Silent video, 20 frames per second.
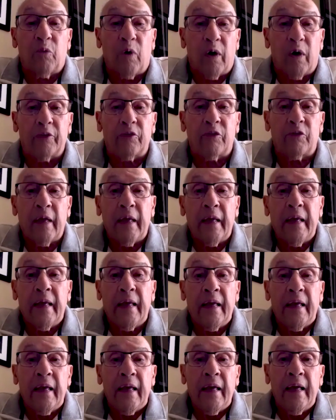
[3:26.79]
was,
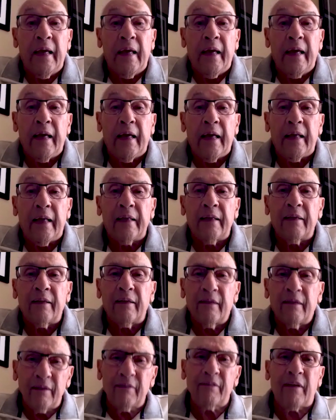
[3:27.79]

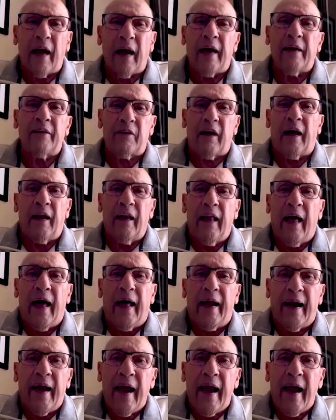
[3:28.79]
this guy's got a lot of